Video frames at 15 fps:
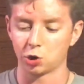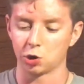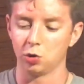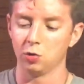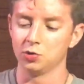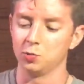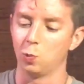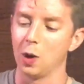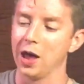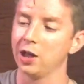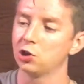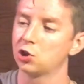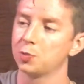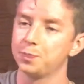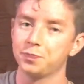Scholl's
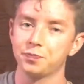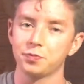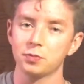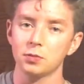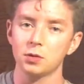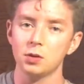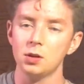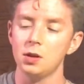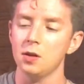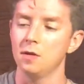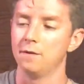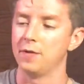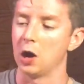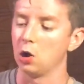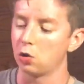wedge
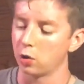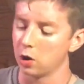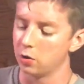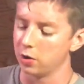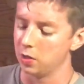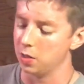velcroed